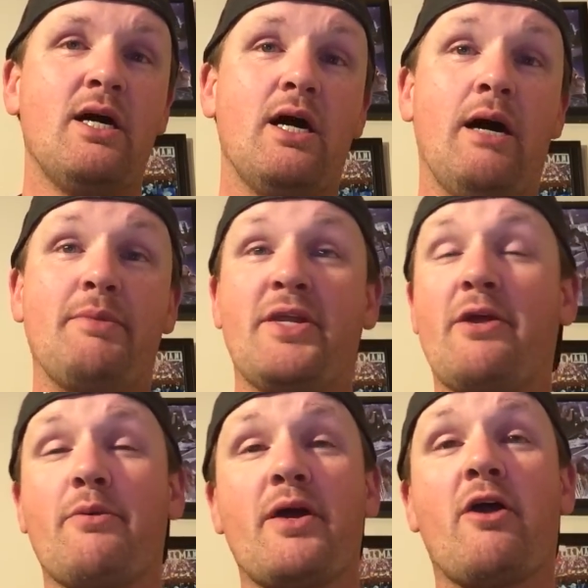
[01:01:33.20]
Um, and
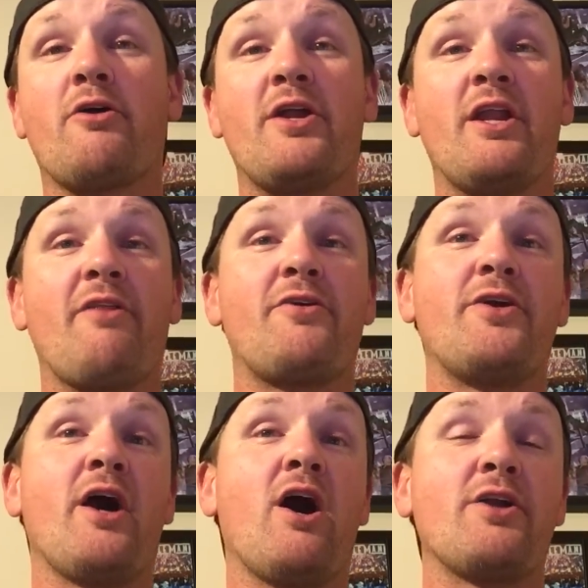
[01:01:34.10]
here we are in another
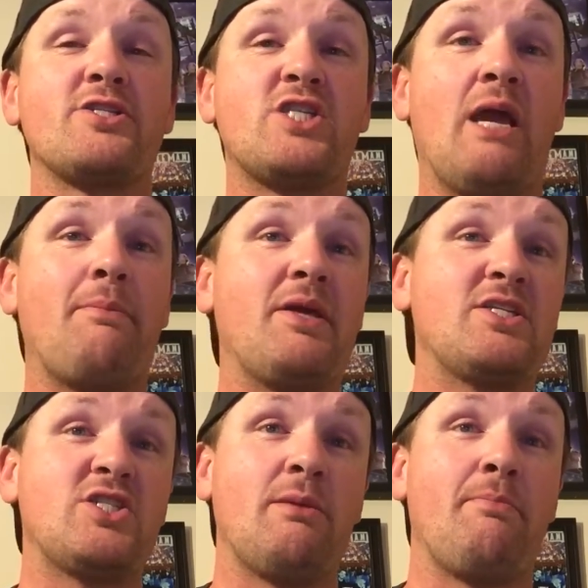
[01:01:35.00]
non
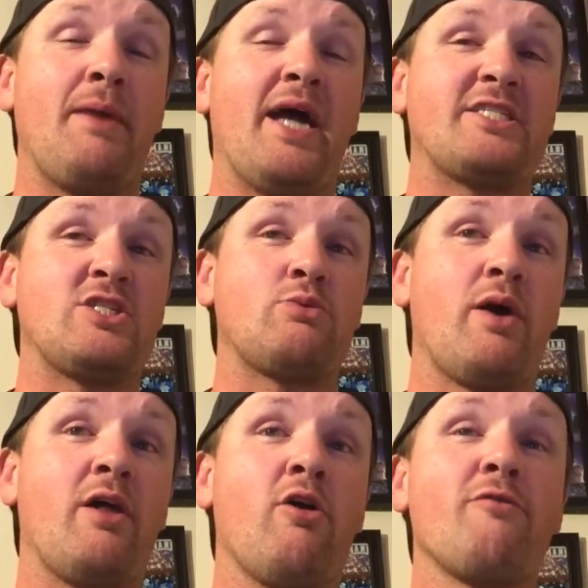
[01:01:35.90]
championship match as
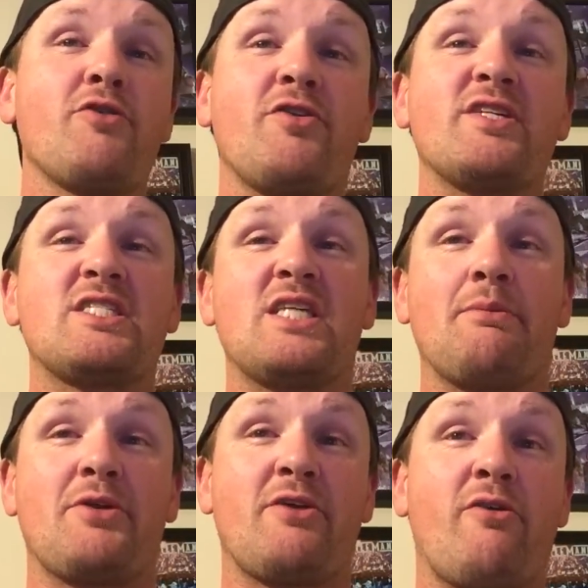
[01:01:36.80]
well. Hopefully, this is
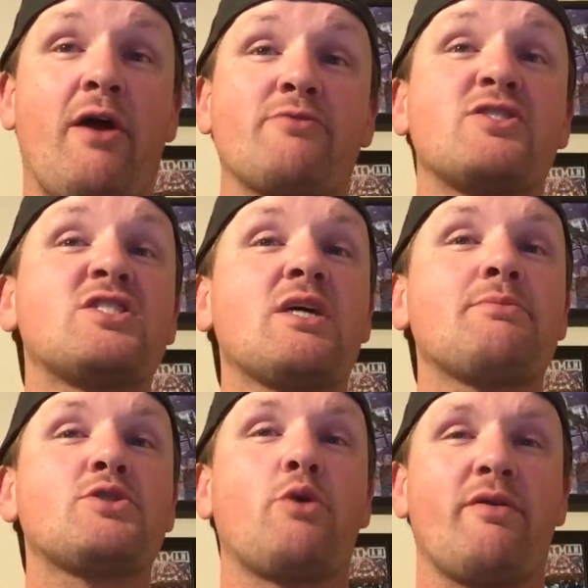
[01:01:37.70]
able to crown some
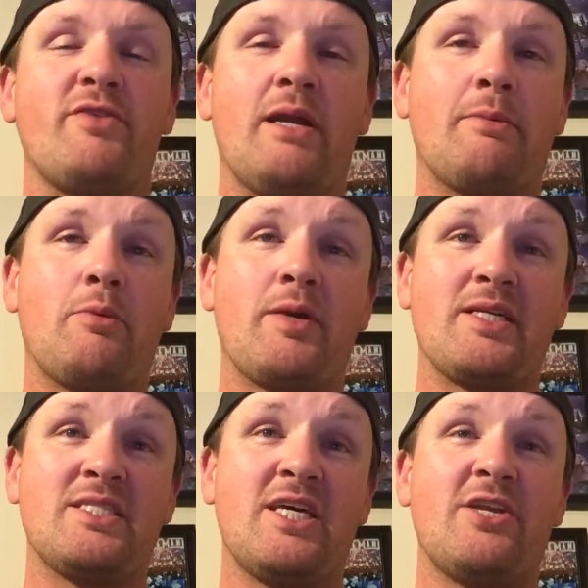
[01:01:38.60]
sort of a number one
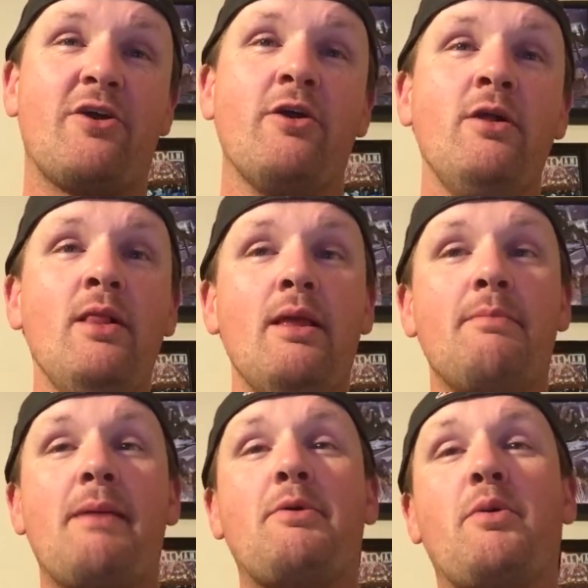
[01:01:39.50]
contender.
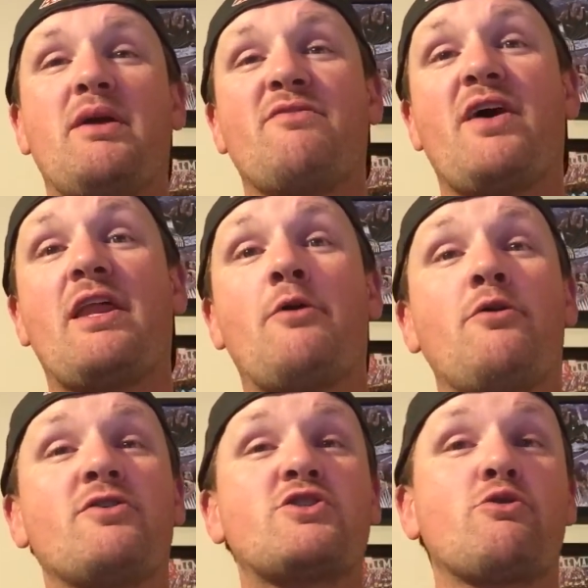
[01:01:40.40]
Maybe we can find out who
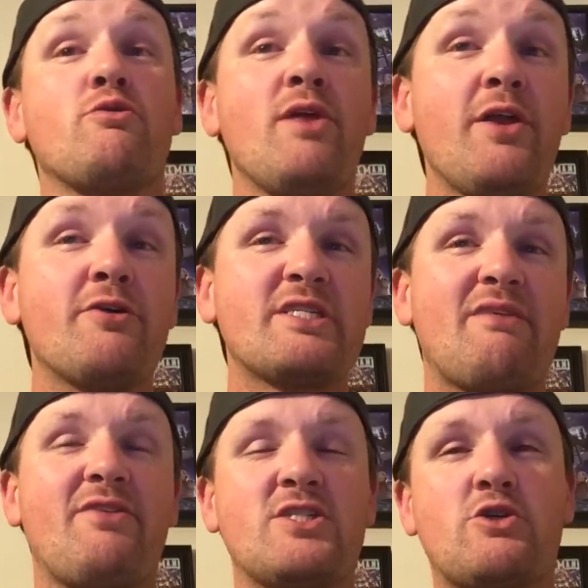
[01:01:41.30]
the true leaders
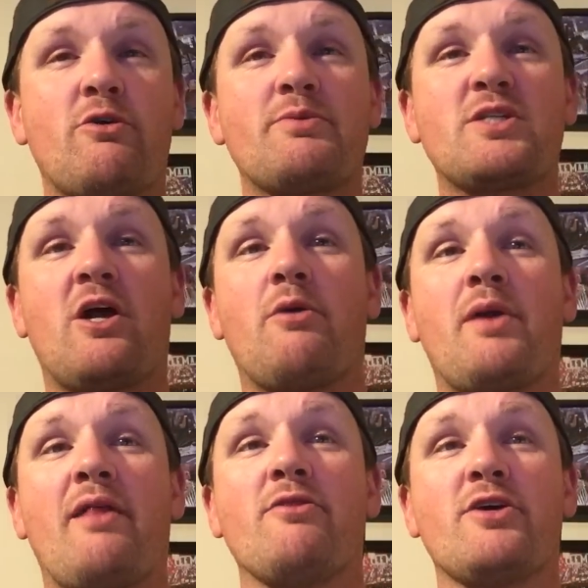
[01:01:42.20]
of these groups are.
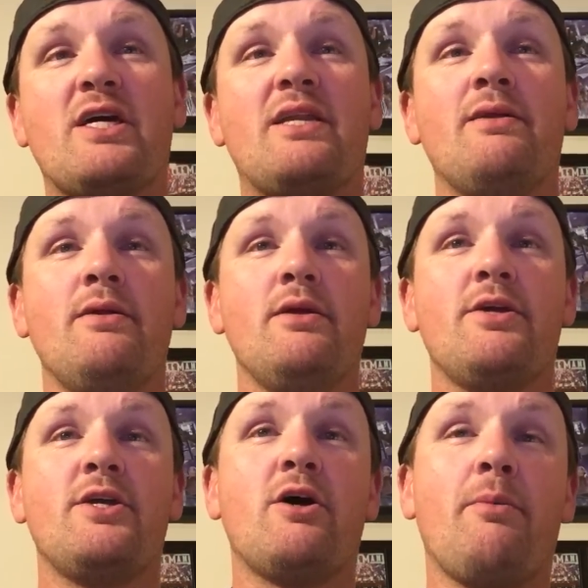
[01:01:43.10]
When I look at,
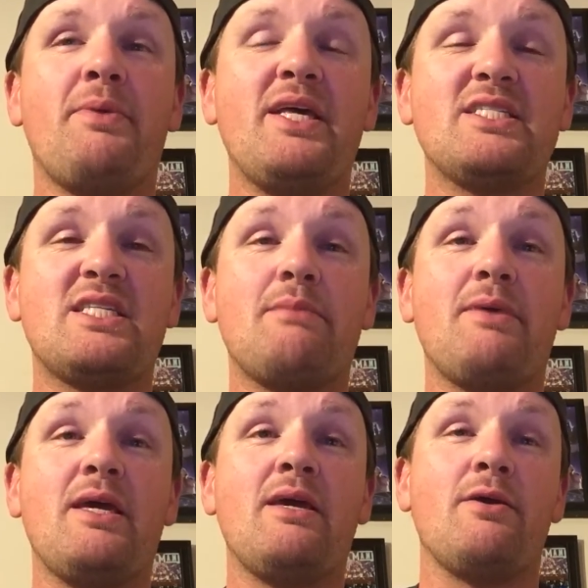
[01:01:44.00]
you know, PCB,
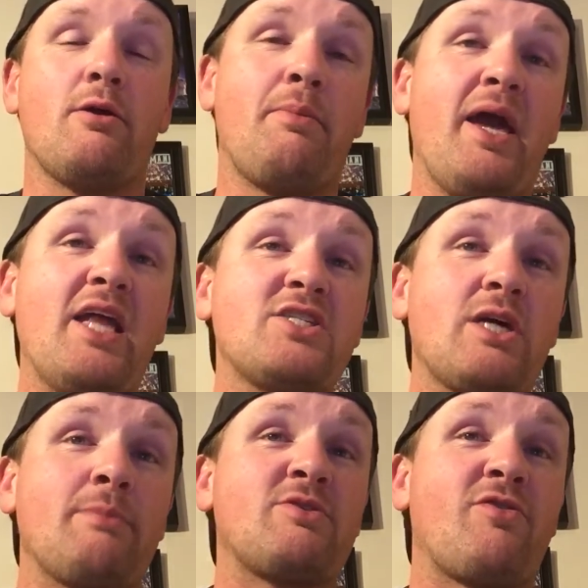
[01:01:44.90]
you know, Paige
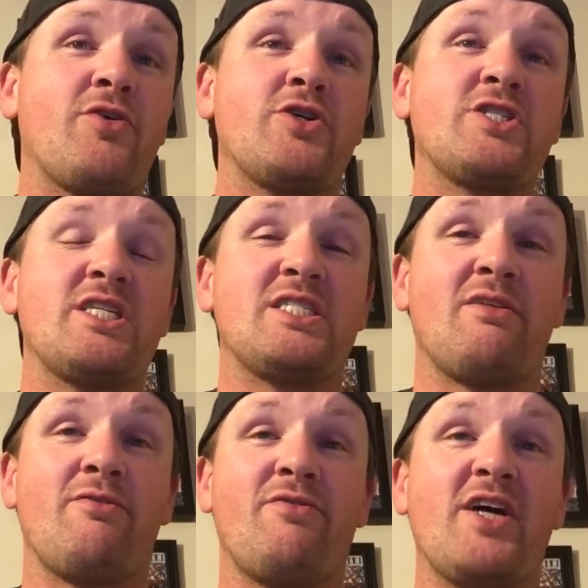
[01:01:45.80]
comes first. She's
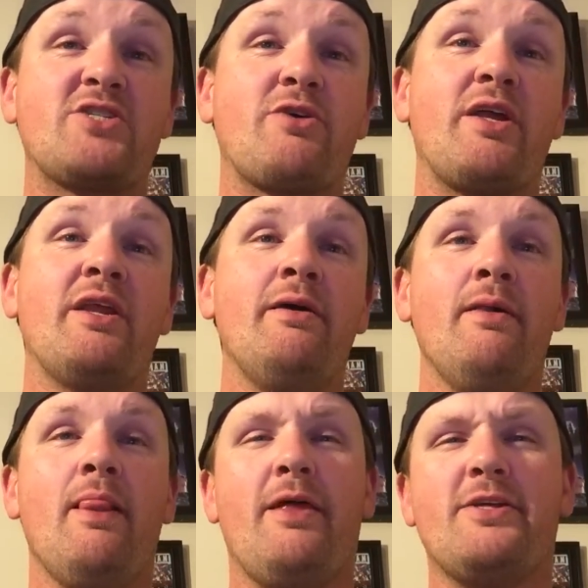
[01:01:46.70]
the veteran
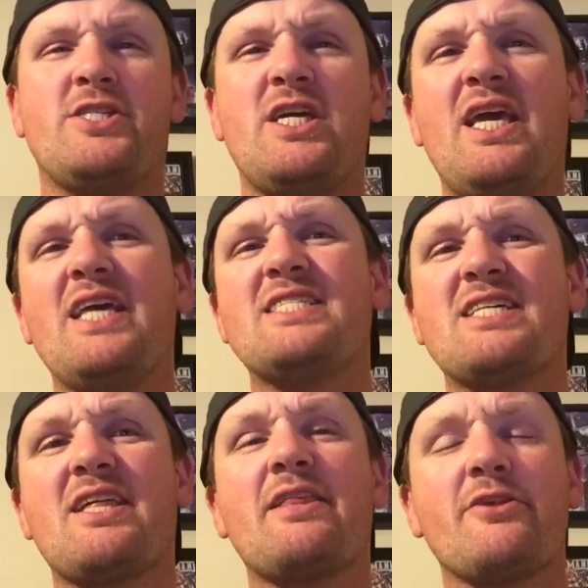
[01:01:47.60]
she
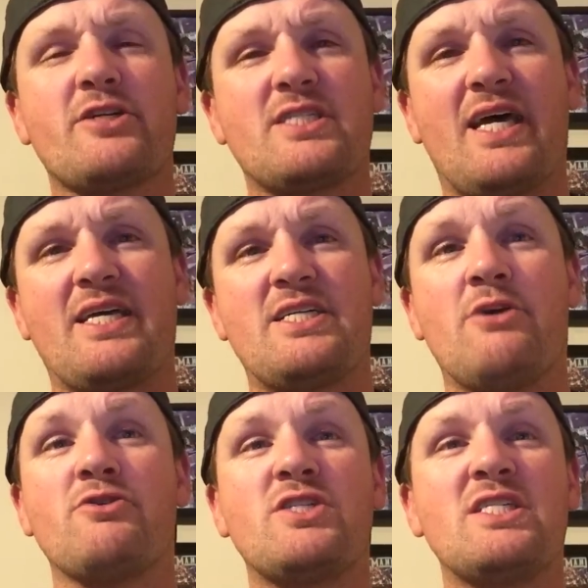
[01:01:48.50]
easily looks like you
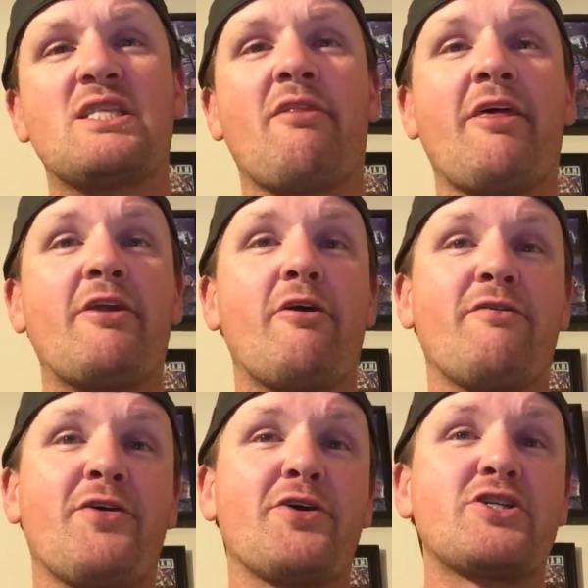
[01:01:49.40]
know she's the leader
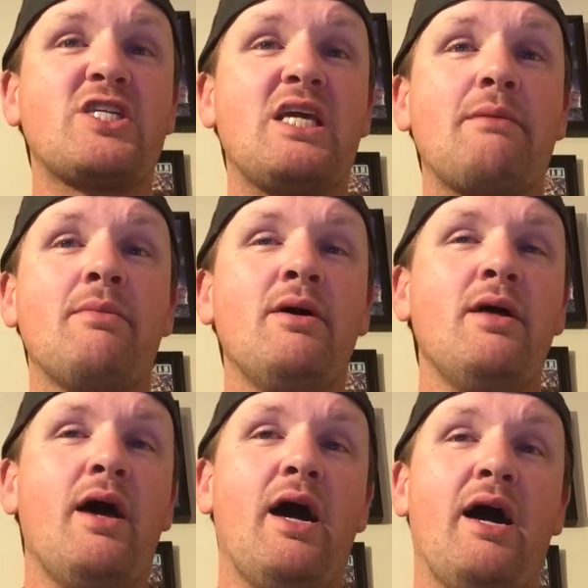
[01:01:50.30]
of her team.
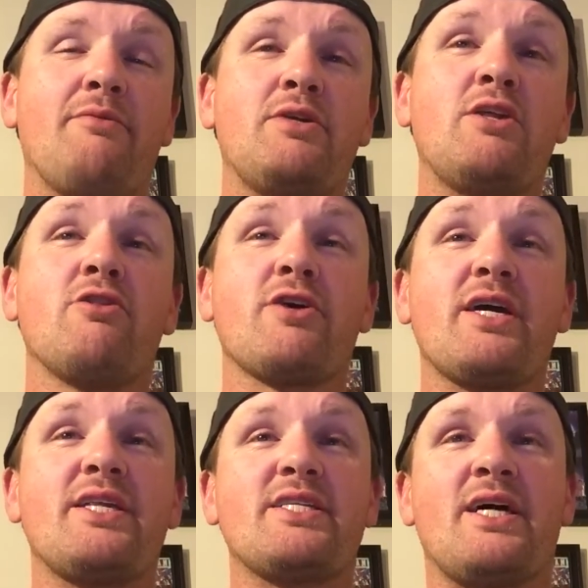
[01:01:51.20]
Uh, when you look
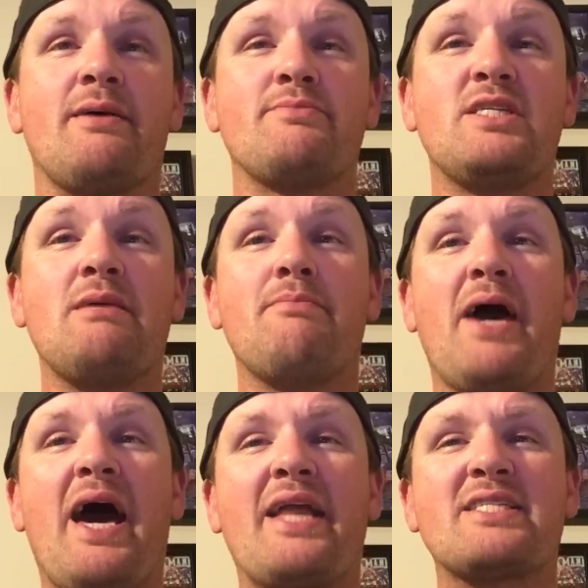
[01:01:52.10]
at um, Team
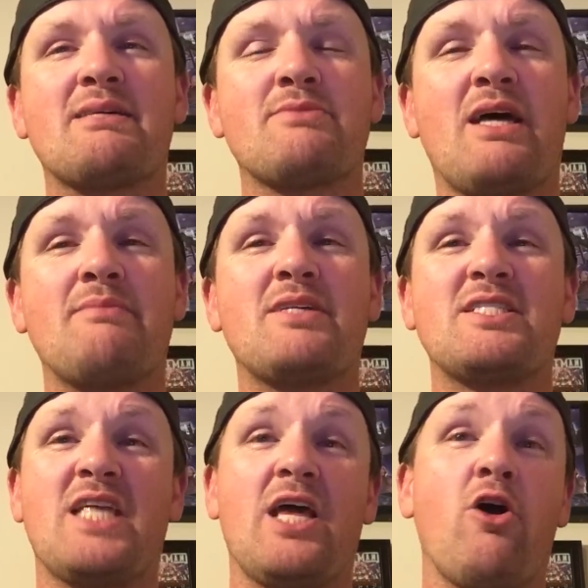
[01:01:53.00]
Bad, sometimes
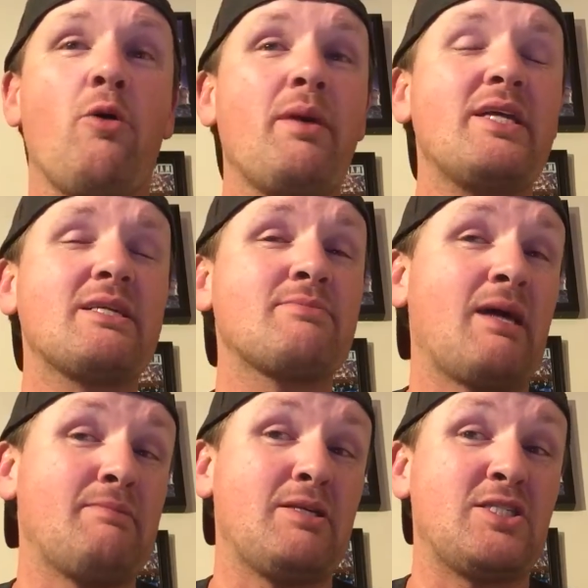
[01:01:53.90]
it's Naomi,
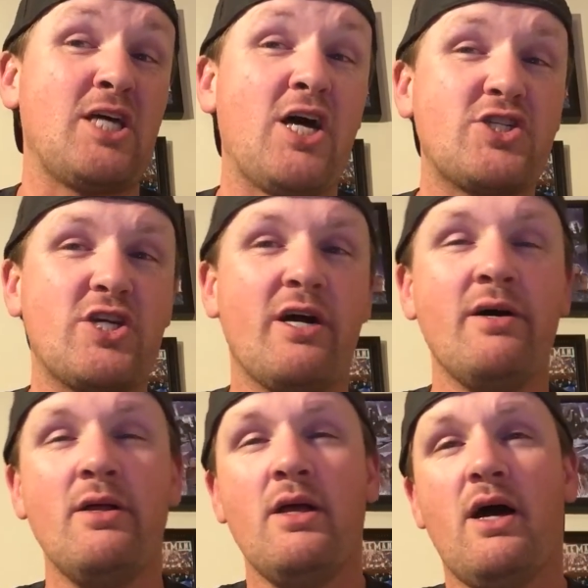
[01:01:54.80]
sometimes it's Sasha.
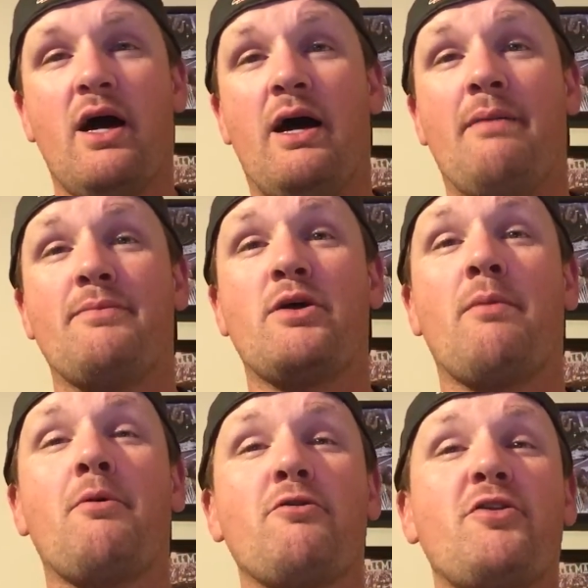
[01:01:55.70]
Um, you know,
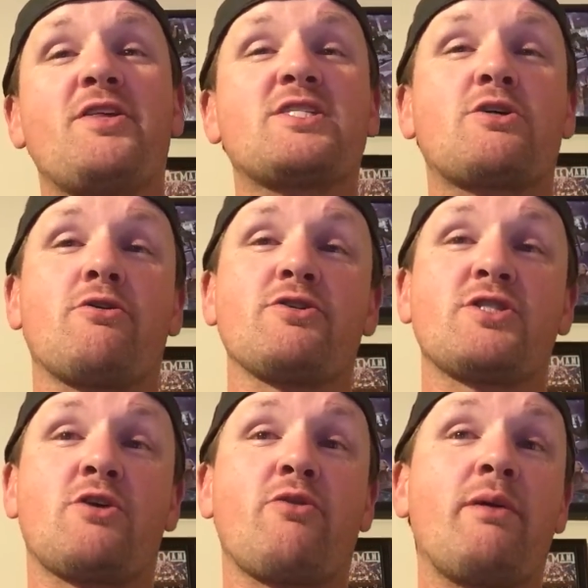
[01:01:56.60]
both of these girls,
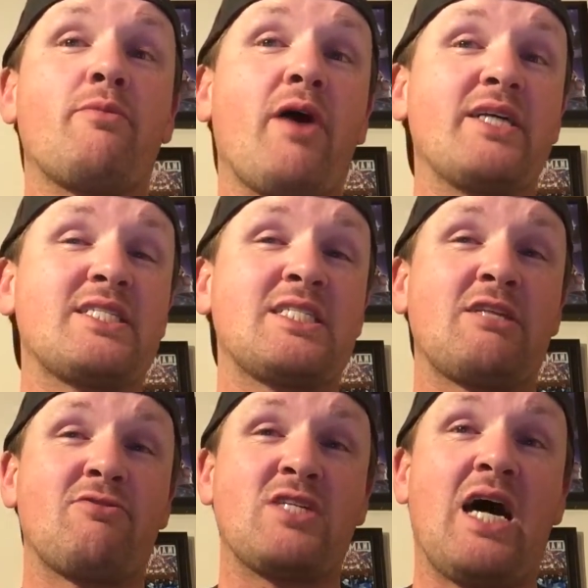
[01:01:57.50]
the cream rises
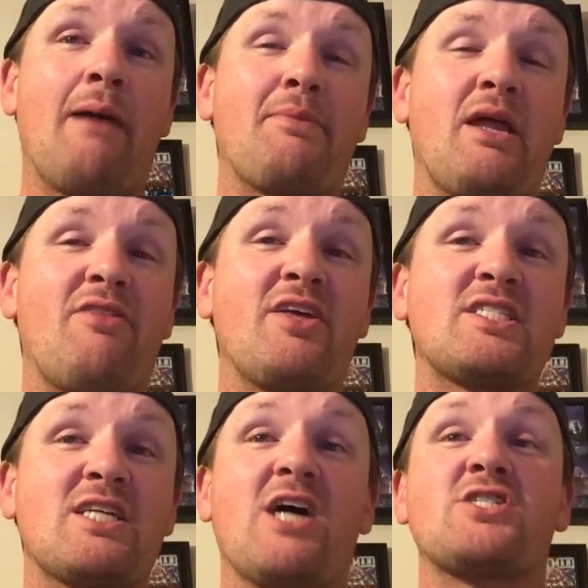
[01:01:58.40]
to the top, and I think
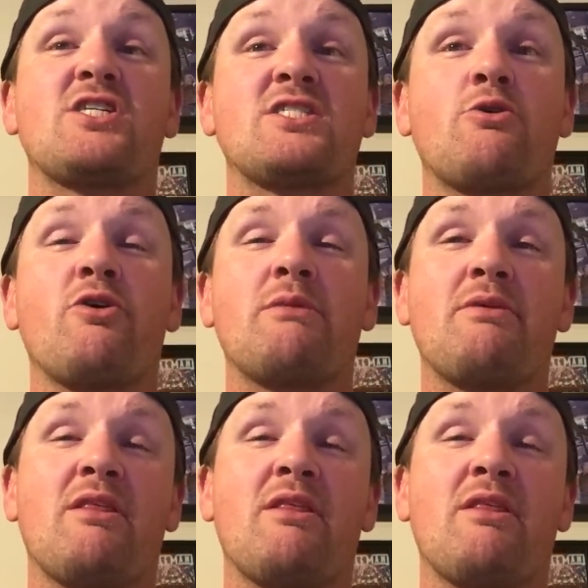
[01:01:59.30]
Sasha is going to be